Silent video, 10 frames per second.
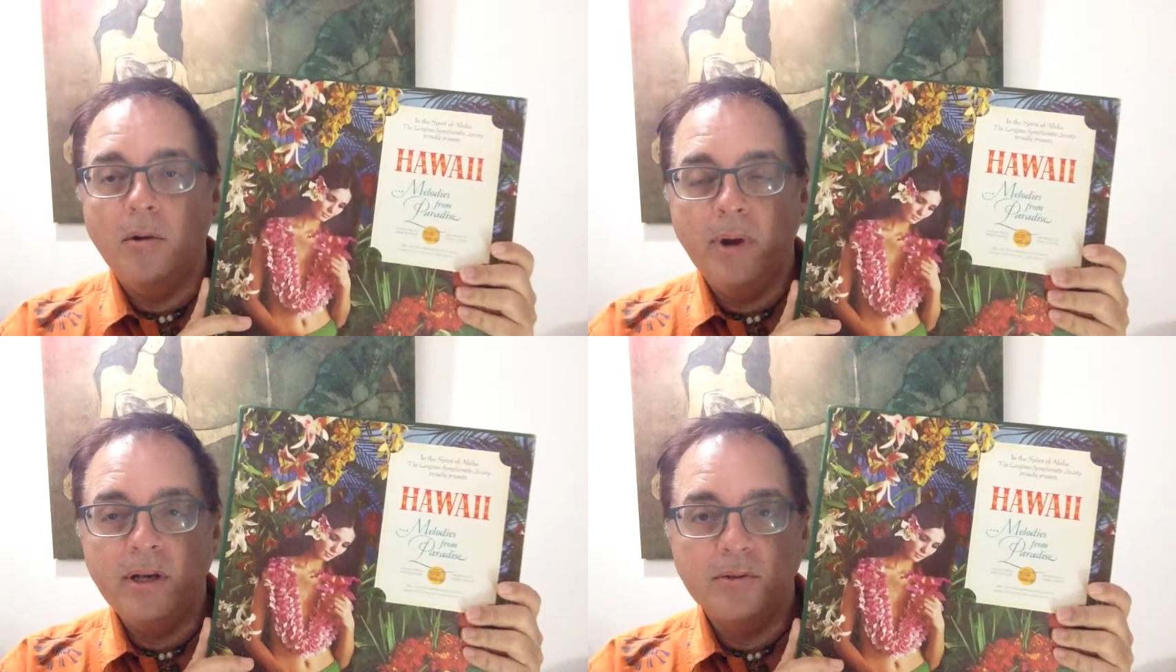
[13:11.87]

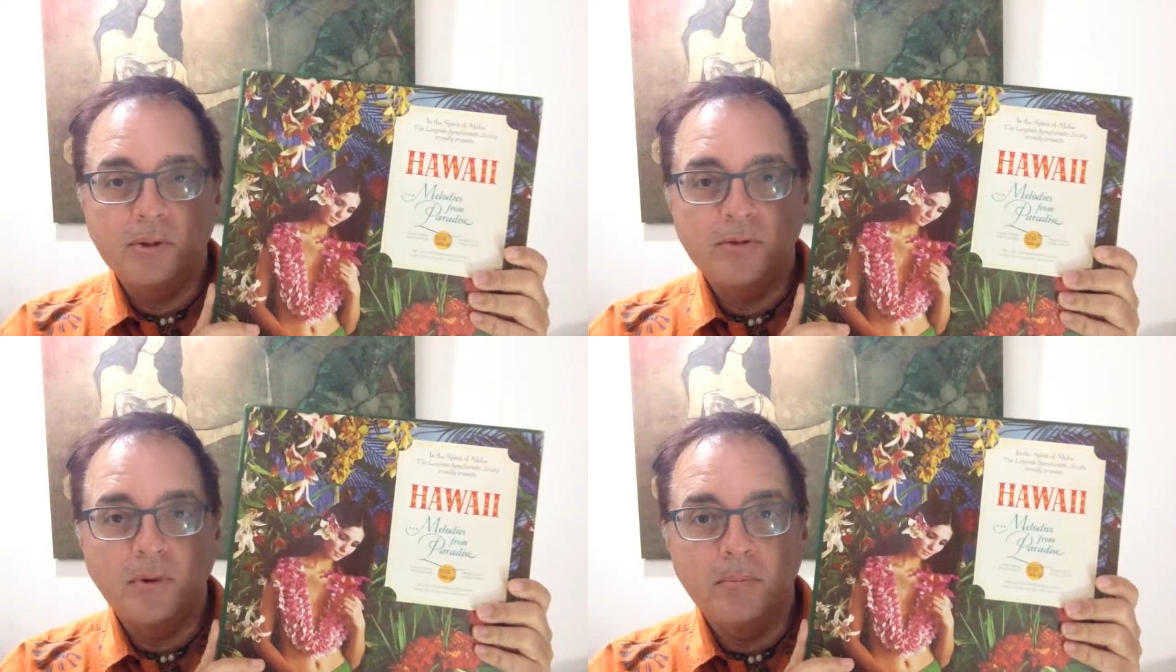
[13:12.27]

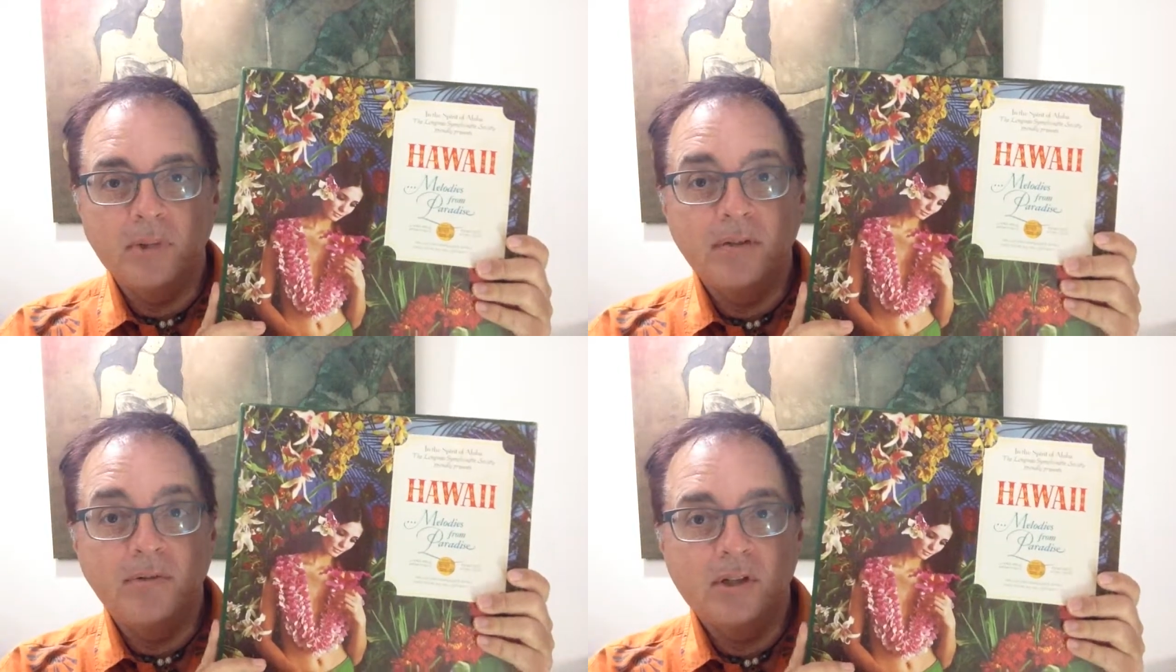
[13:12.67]
arrangements from
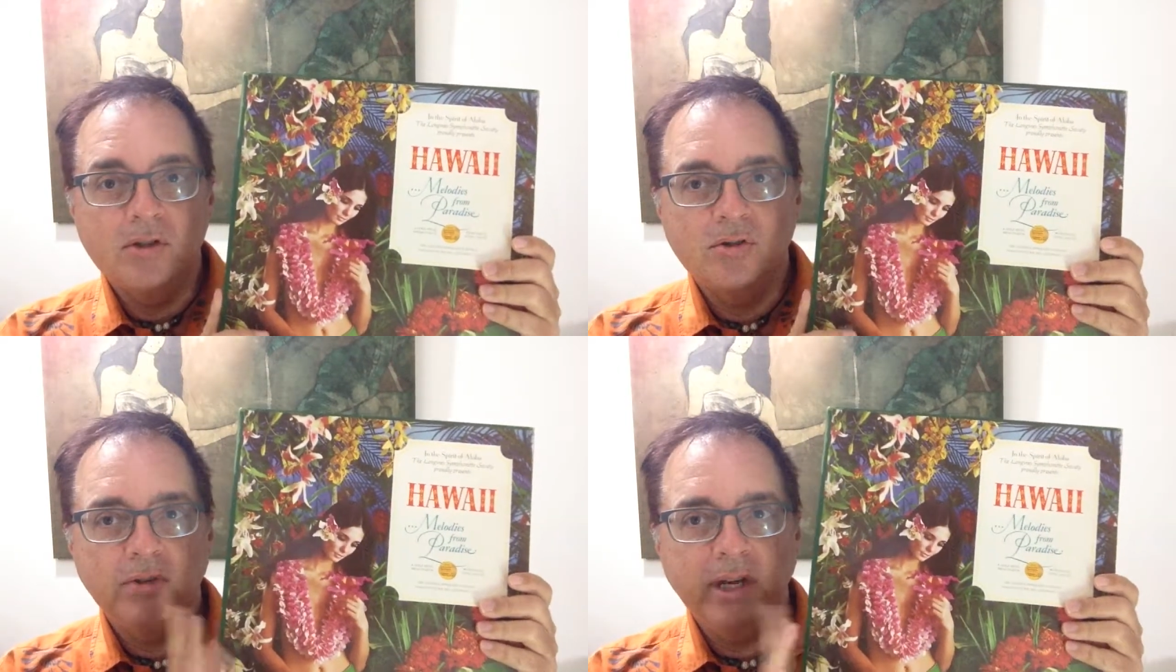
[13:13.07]
Living
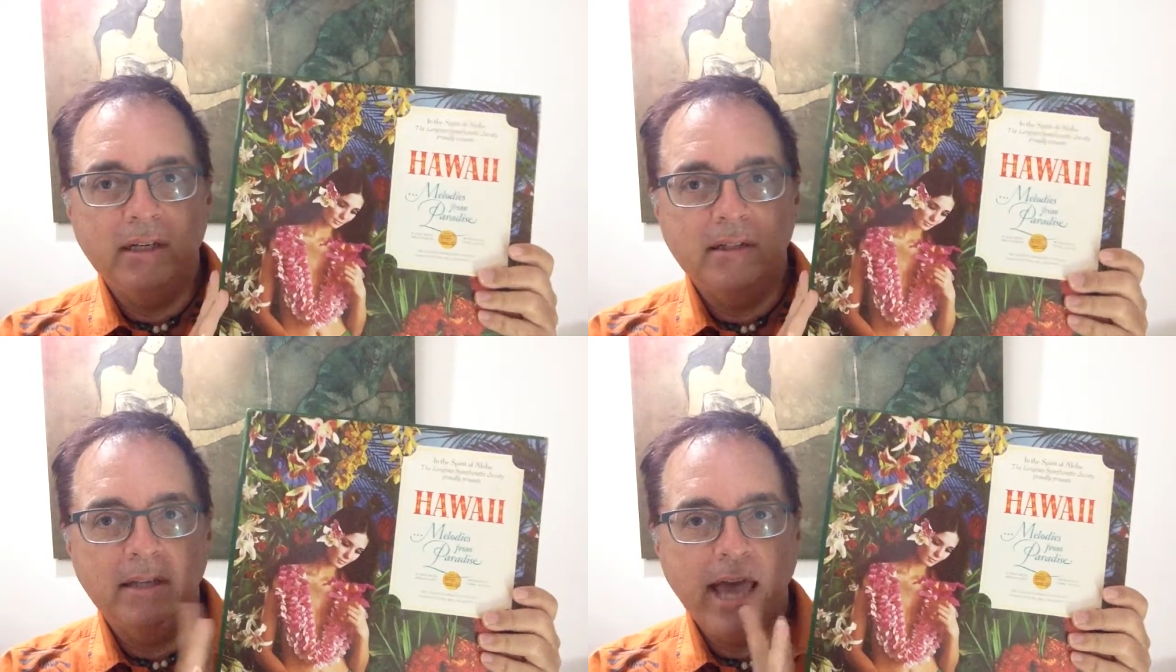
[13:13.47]

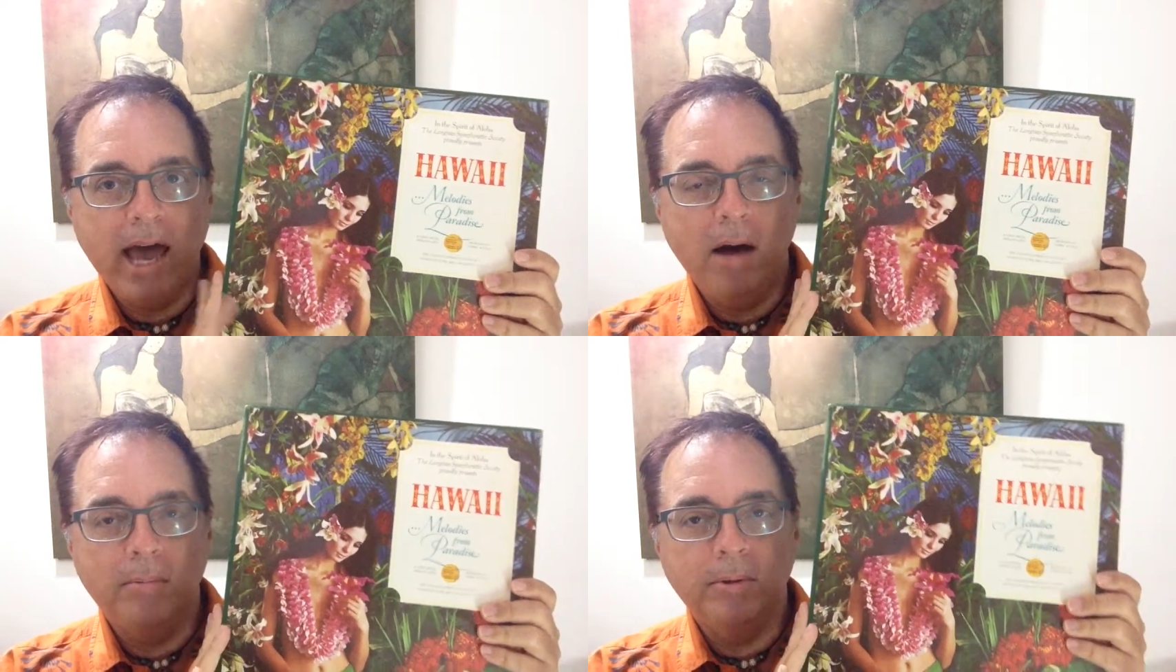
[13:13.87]
Strings
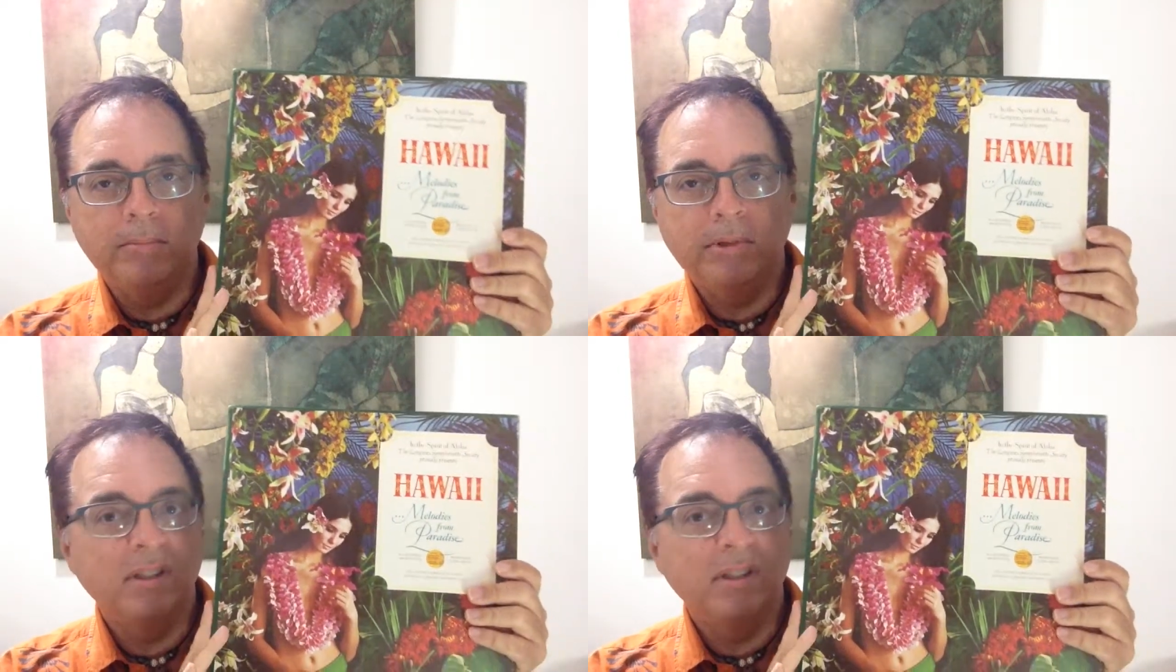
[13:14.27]
albums.